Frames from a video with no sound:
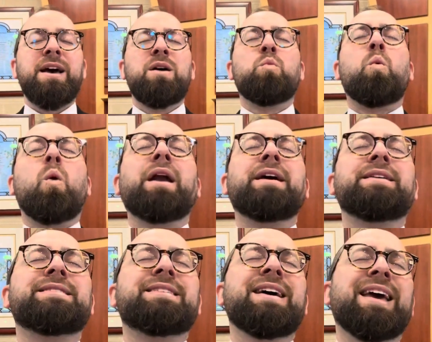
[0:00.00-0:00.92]
One
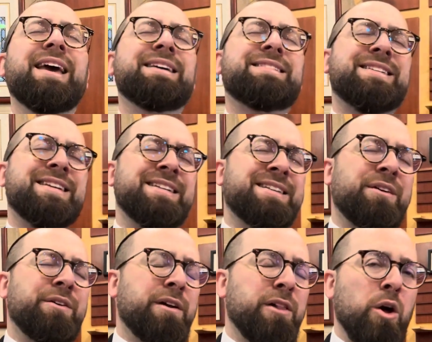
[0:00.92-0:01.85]
is this
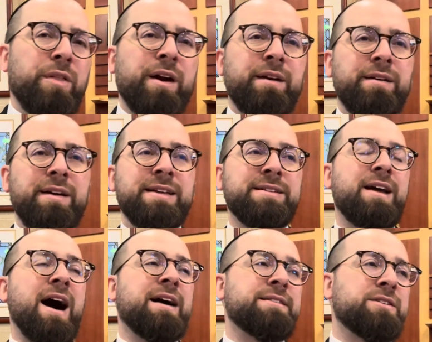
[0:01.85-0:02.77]
considered a clothing? Is it
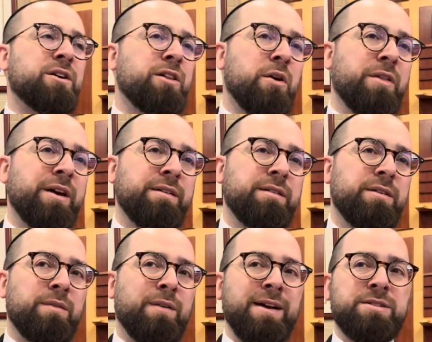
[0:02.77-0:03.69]
not considered clothing?
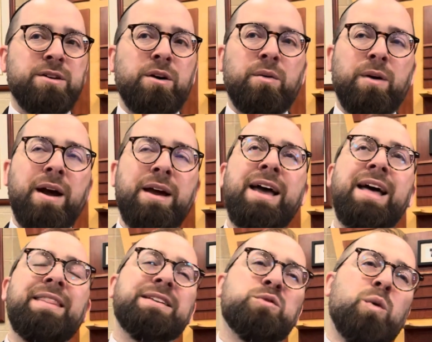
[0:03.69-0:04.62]
Right? So, all right,
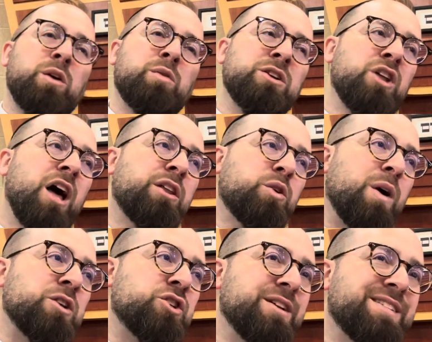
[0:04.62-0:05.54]
that's one question. The other
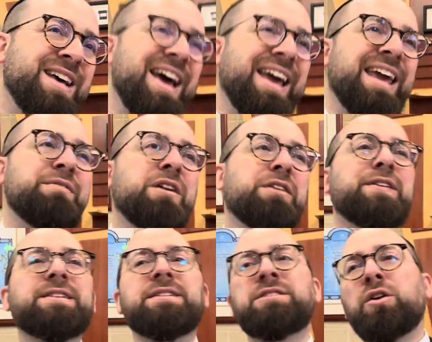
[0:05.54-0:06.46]
question is, even if
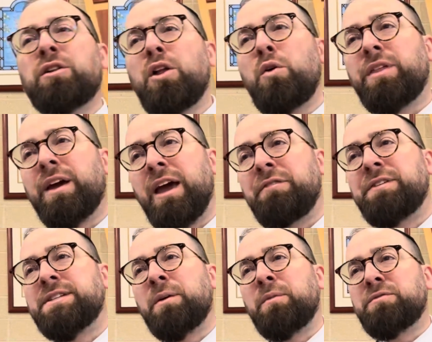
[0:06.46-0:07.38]
it's considered clothing, if
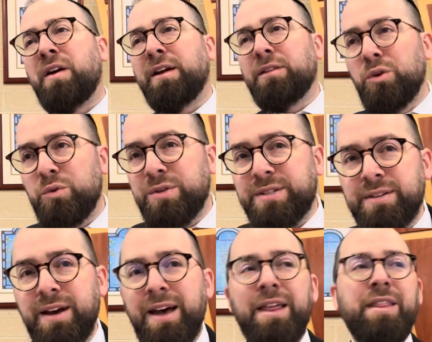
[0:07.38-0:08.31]
it's something very
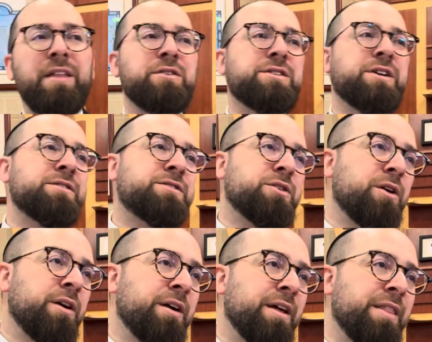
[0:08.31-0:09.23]
loose, then there's a
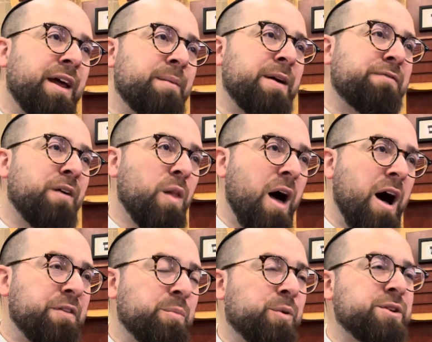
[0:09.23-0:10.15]
concern that it might fall
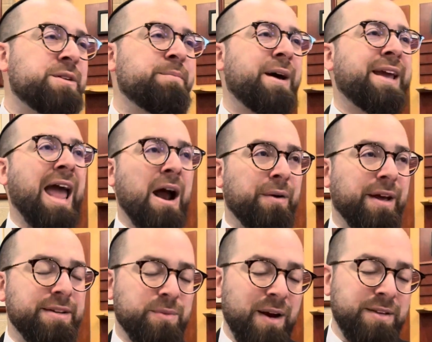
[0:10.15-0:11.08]
off and the person might carry
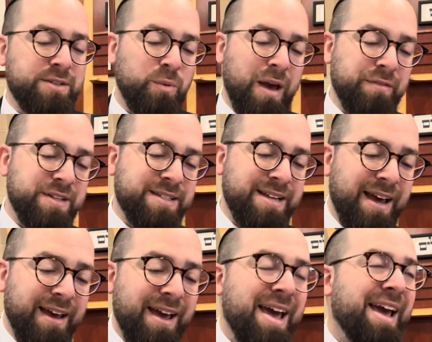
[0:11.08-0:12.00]
it, right? So we have to
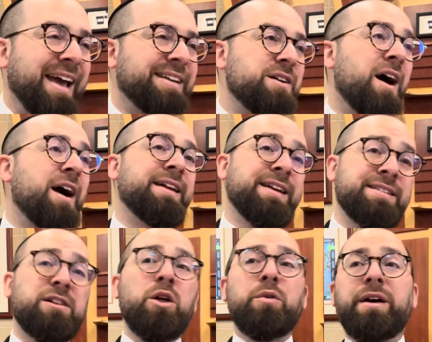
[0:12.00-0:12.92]
say, it is
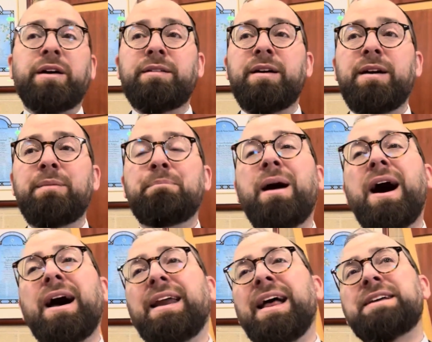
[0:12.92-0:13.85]
clothing,
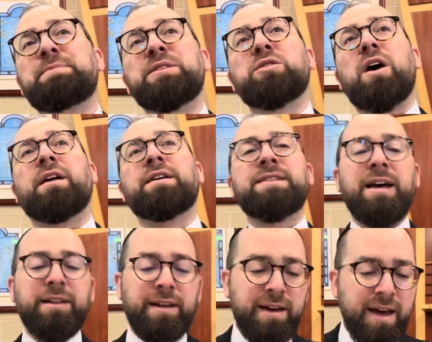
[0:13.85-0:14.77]
but it has to be tied on
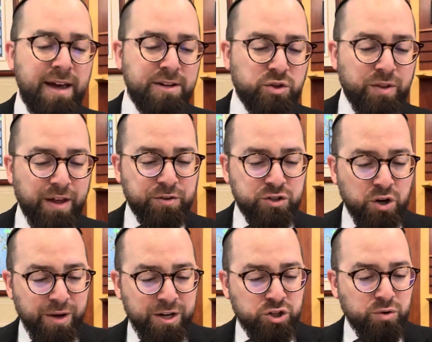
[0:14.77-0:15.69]
tightly so that there's
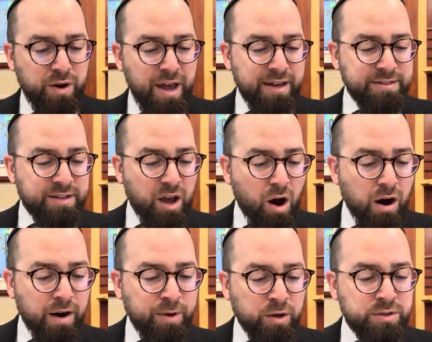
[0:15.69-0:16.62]
no issue.
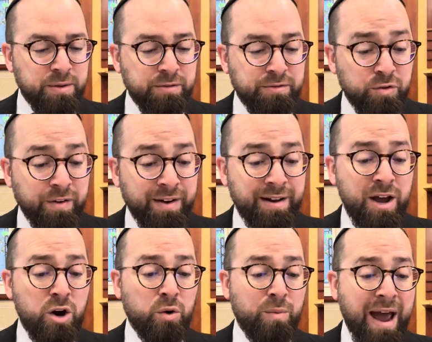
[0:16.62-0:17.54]
Zecharim yotzim levuvin.
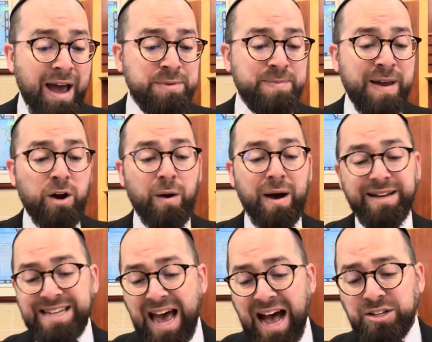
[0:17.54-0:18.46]
Rams may go out
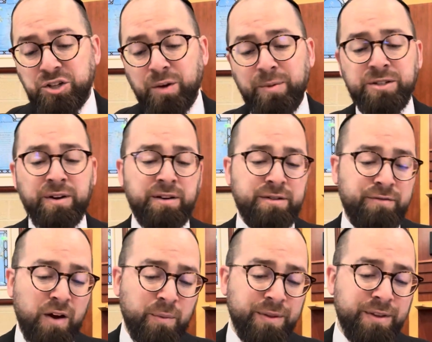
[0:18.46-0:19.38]
attached. The Gemara is going to
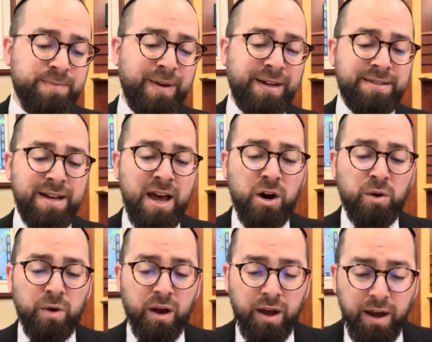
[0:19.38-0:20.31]
define what this means.
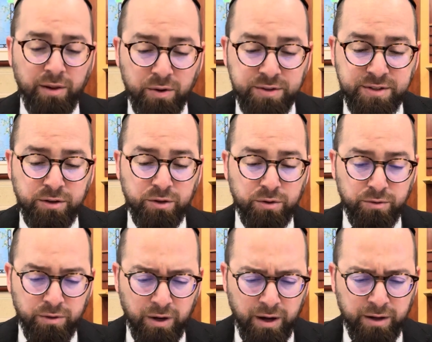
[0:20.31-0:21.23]
Rechelos,
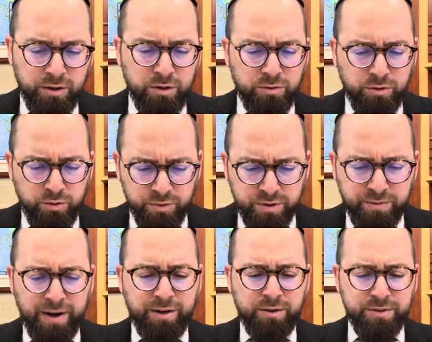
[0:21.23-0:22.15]
use,
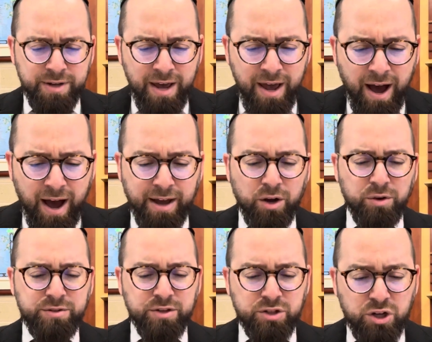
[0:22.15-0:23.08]
right? Use.
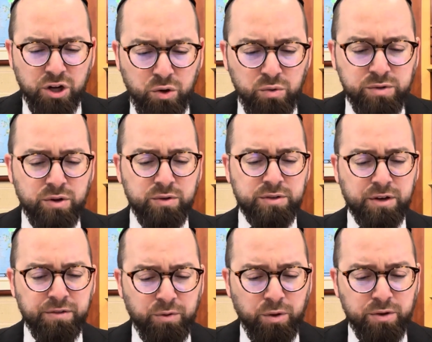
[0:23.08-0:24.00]
Yotzos, shechuzos,
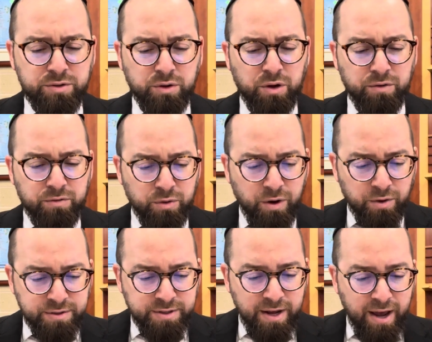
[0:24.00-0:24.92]
kevulos,
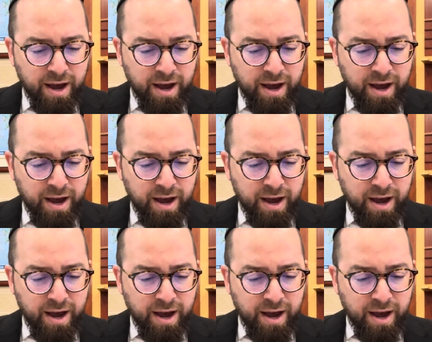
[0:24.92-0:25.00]
uchavunos.